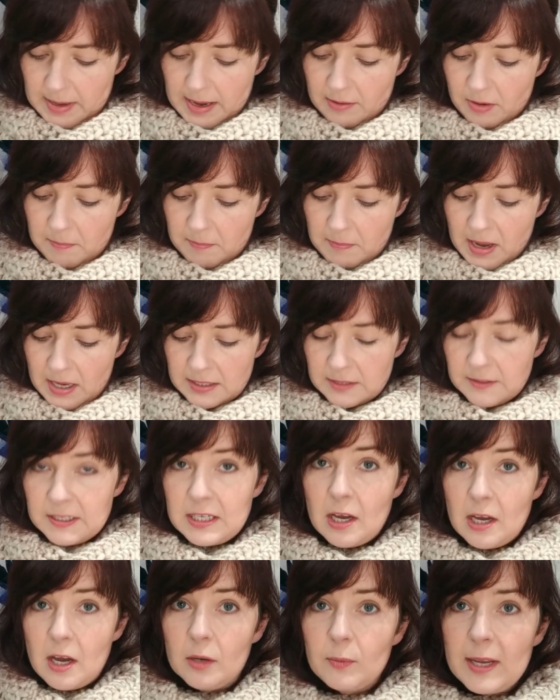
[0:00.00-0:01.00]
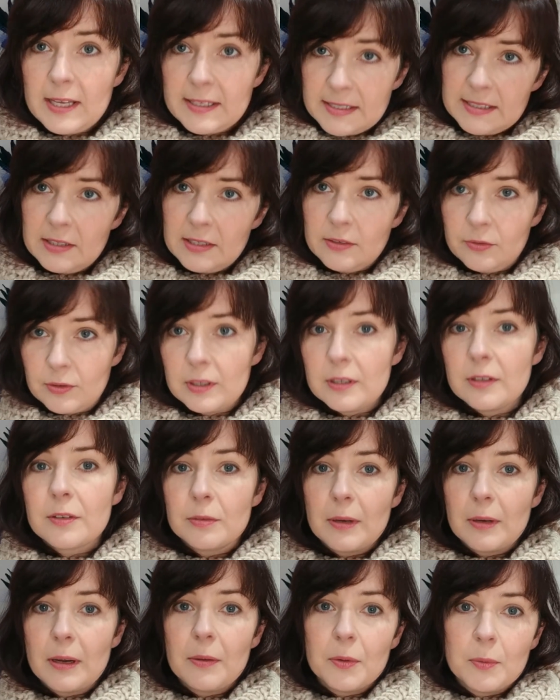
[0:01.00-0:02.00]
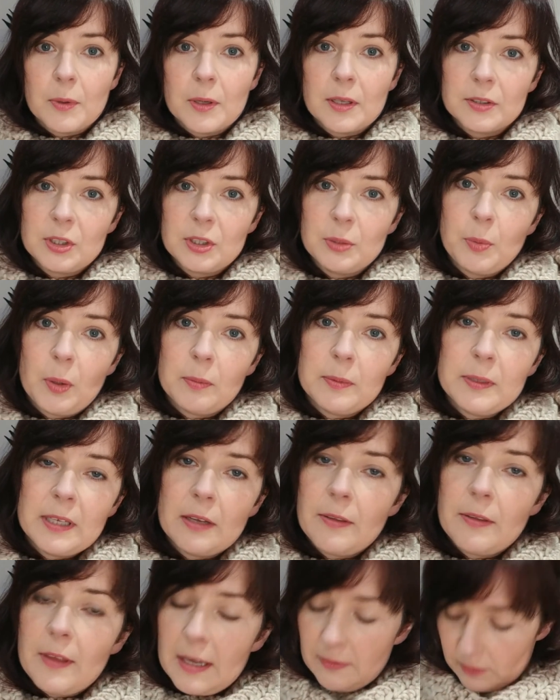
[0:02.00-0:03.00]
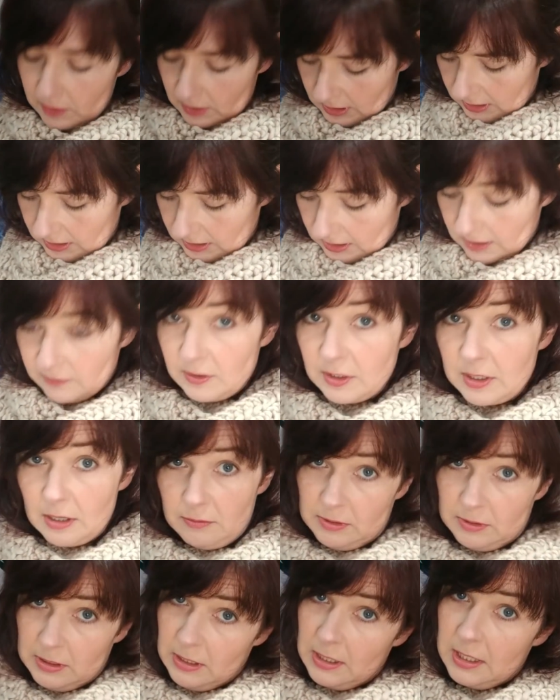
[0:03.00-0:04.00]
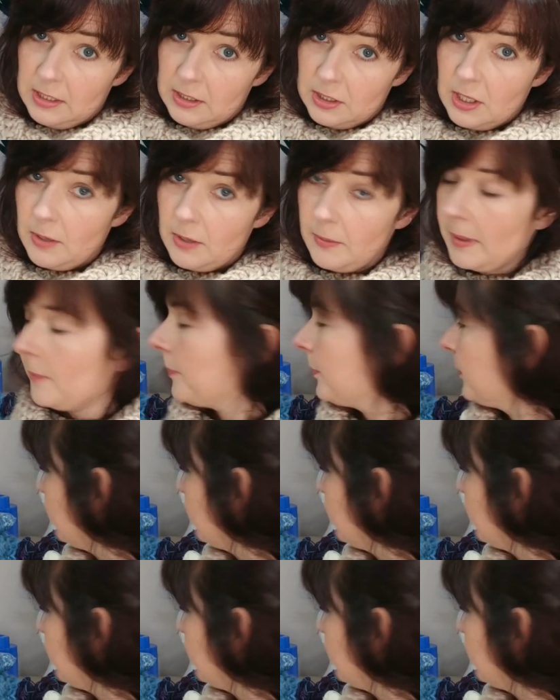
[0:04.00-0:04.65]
bear in mind that yarn weights are different throughout the world. You probably know that if you knit, and if you don't, you need to know it.